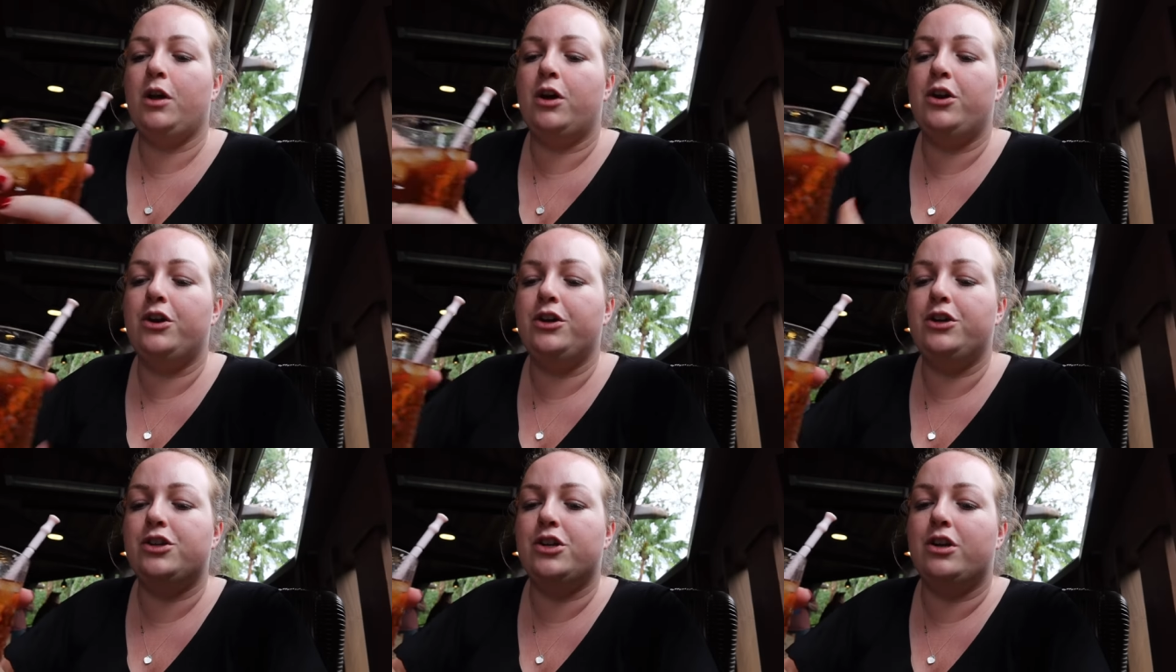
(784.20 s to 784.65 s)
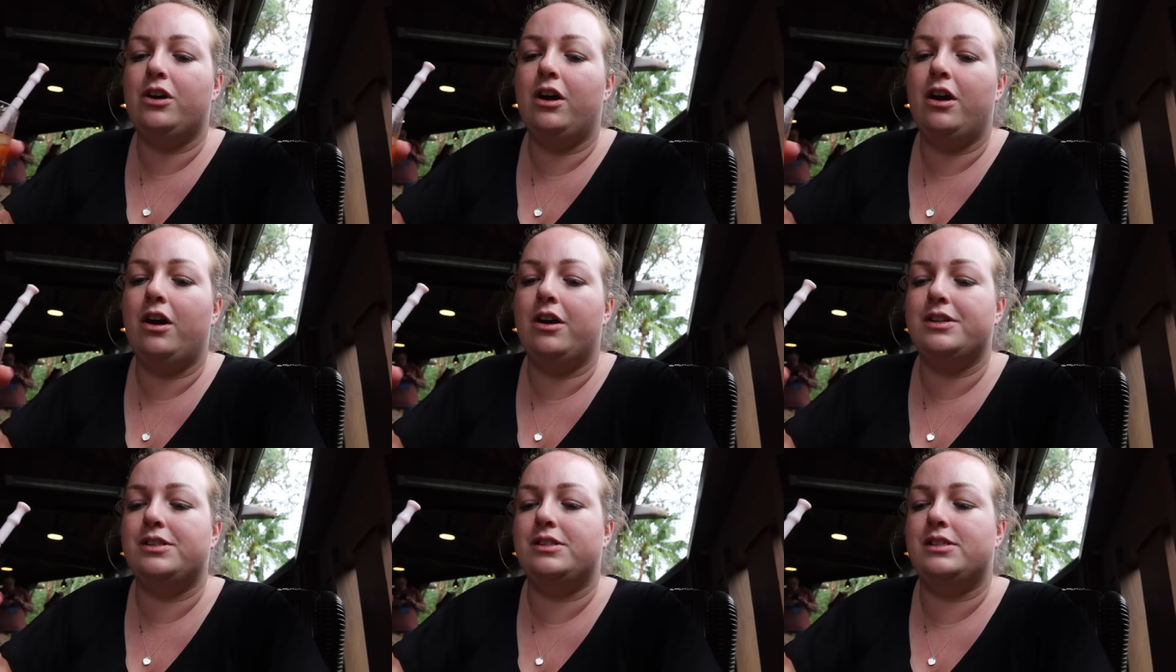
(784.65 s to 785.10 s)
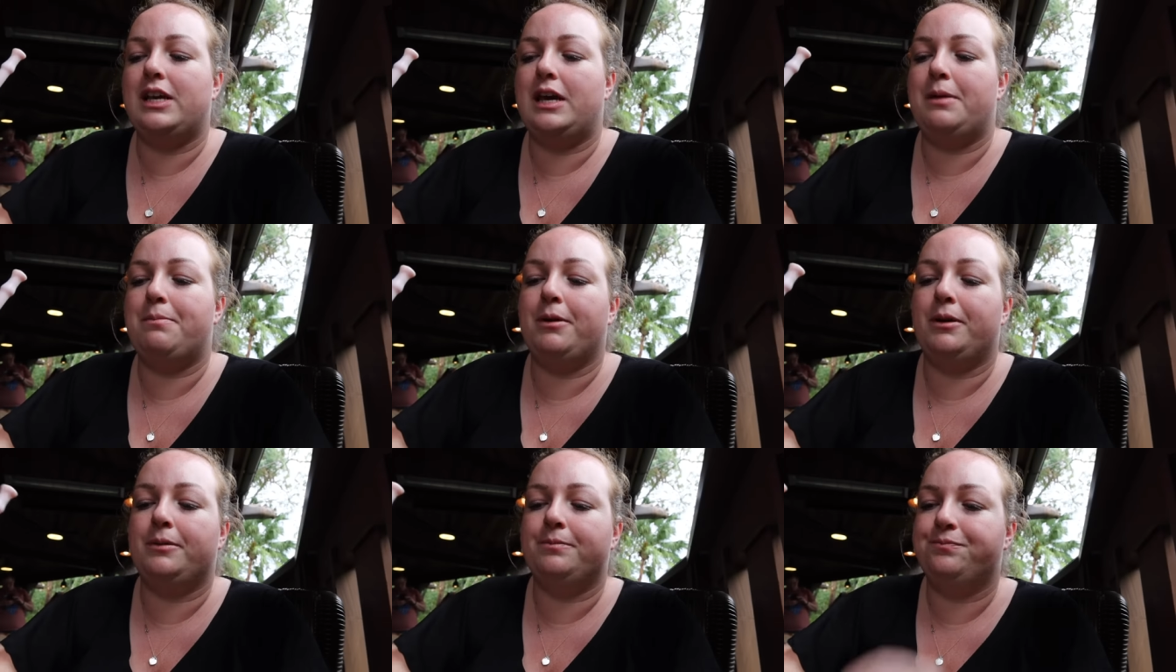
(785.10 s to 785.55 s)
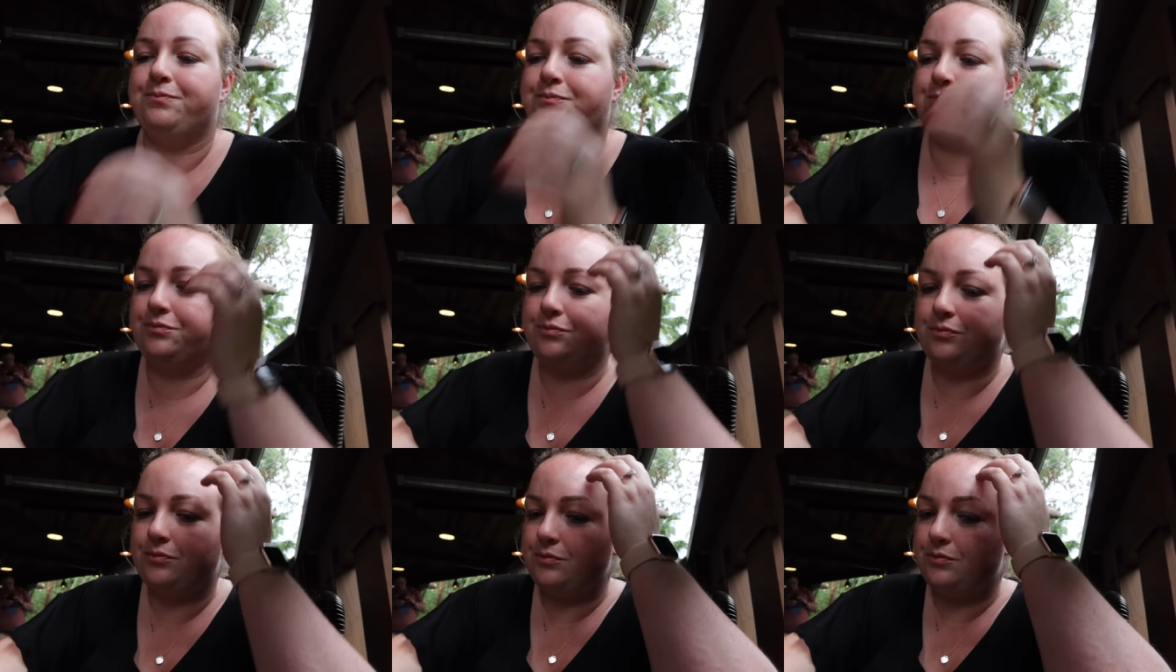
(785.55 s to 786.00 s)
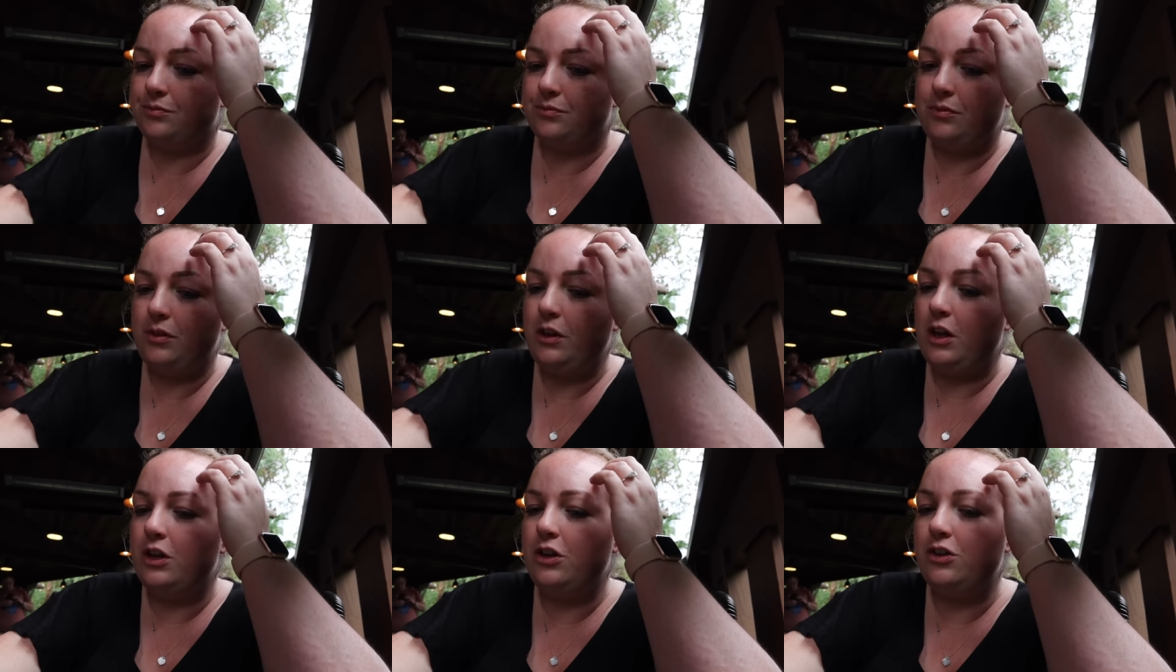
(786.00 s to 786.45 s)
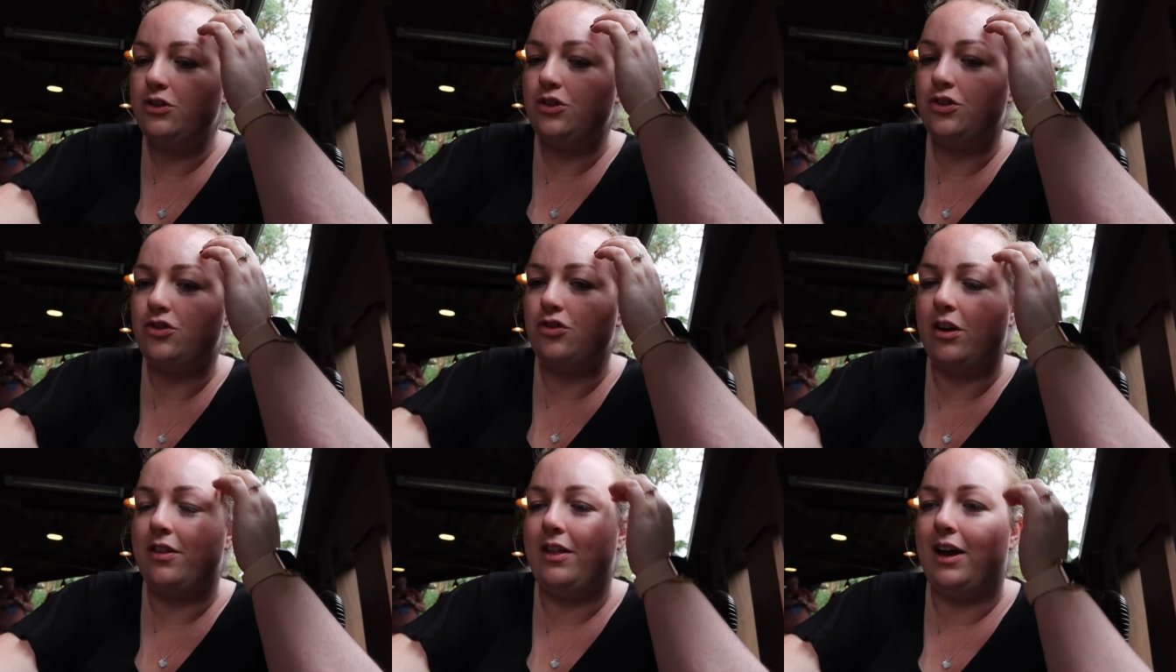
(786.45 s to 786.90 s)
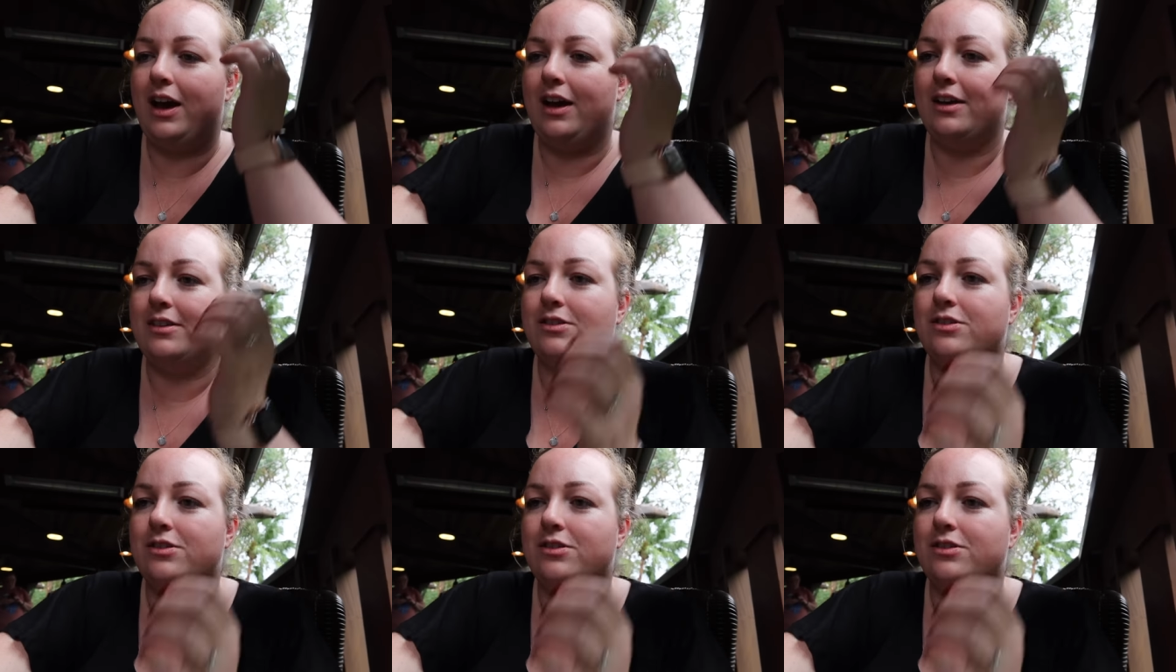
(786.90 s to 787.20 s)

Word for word: I know you don't like iced tea, but you should try that.